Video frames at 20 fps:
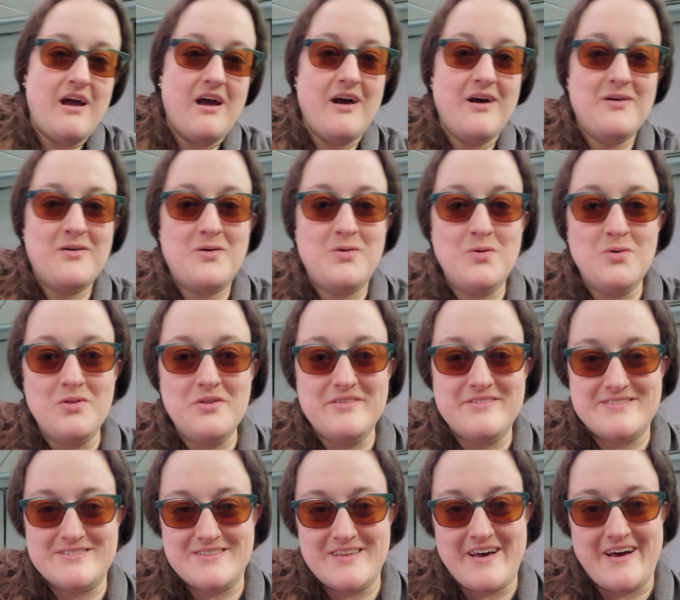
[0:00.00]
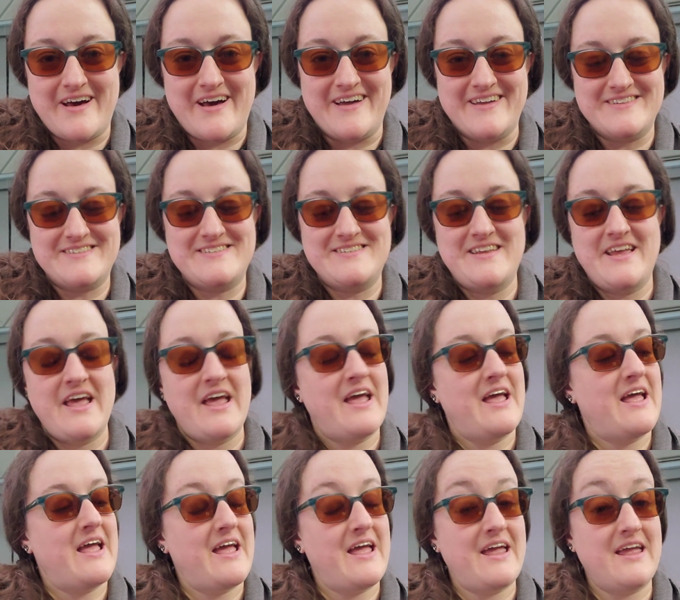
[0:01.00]
How cool is that?
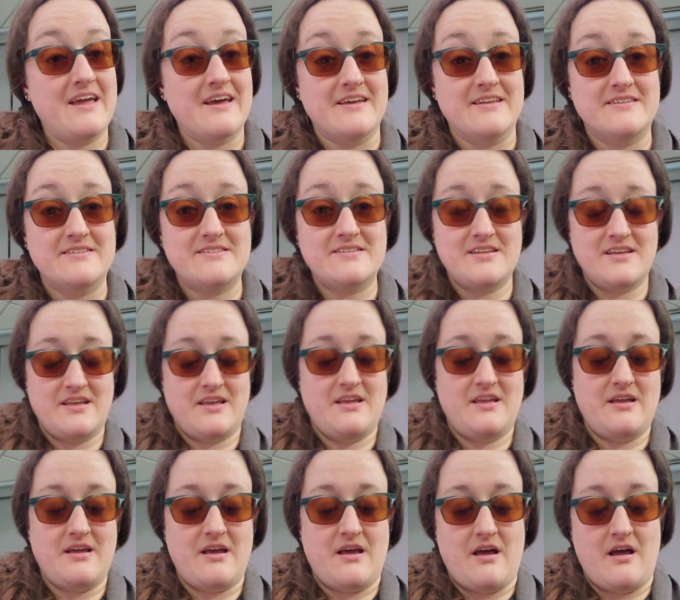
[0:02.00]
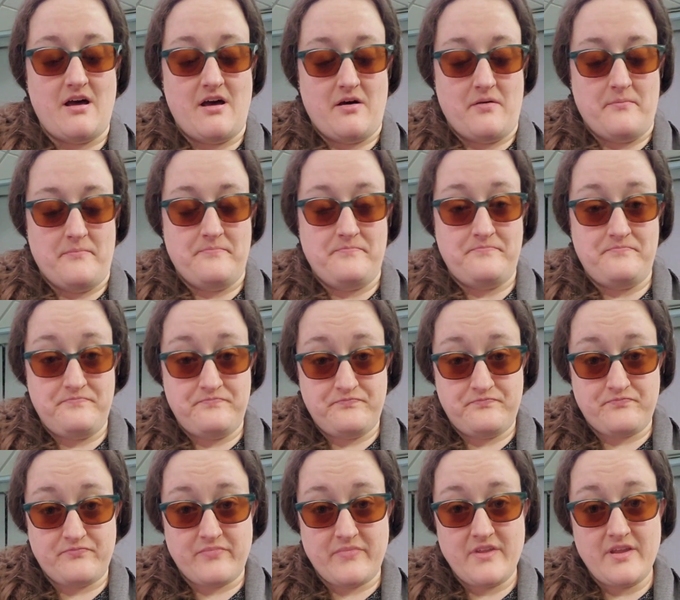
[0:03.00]
And the
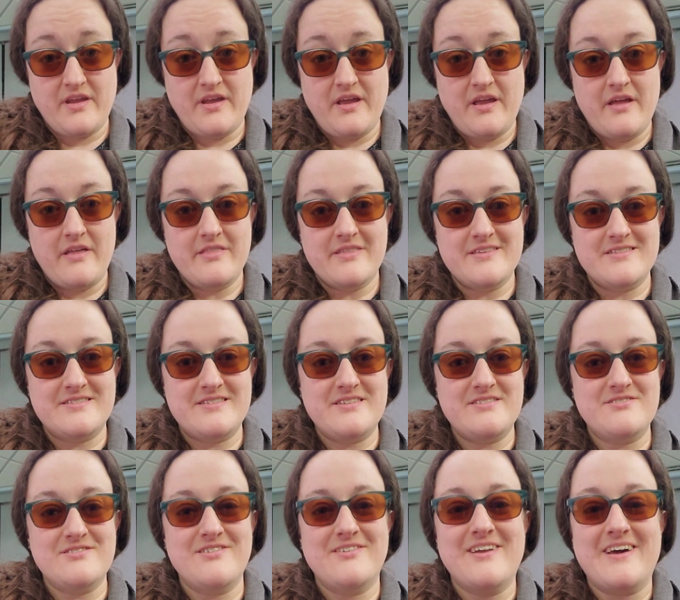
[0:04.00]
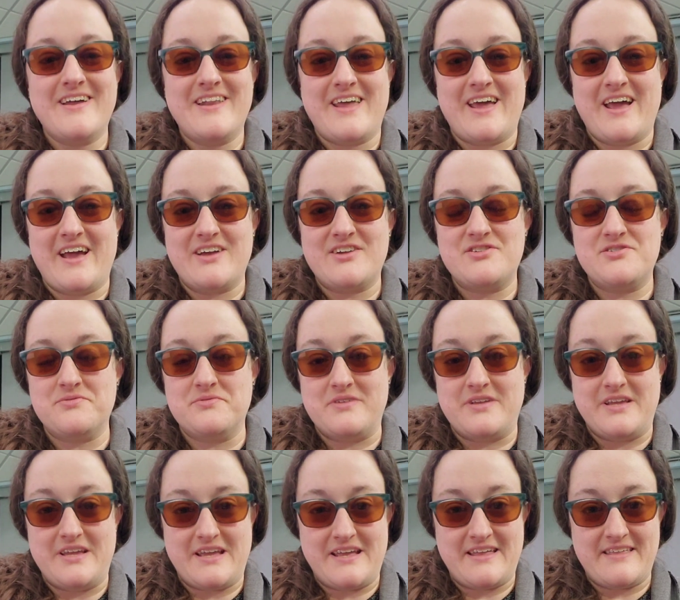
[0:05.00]
seeds are not
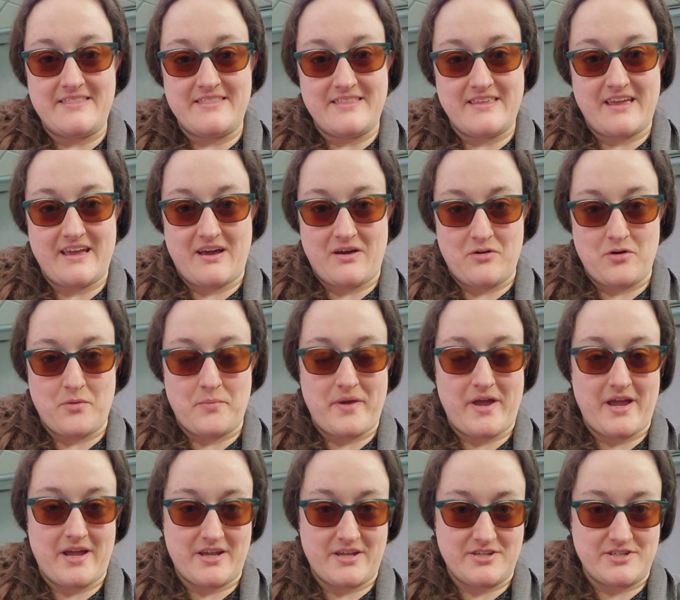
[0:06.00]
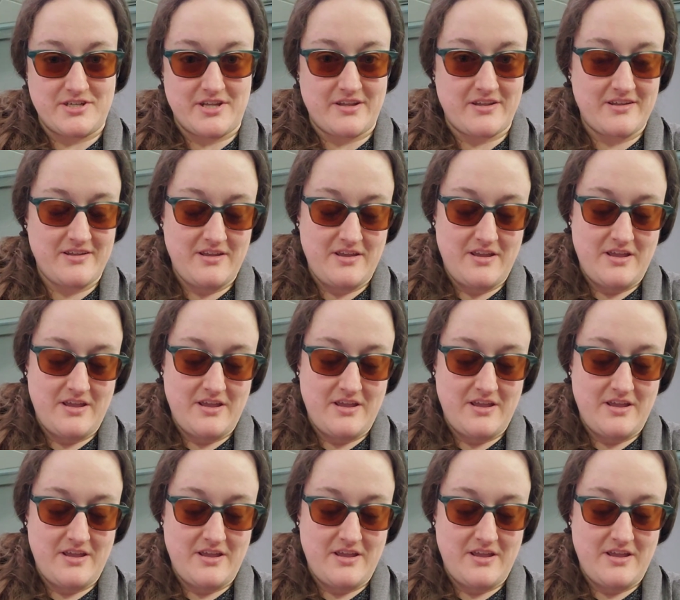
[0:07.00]
actually in the outer packaging.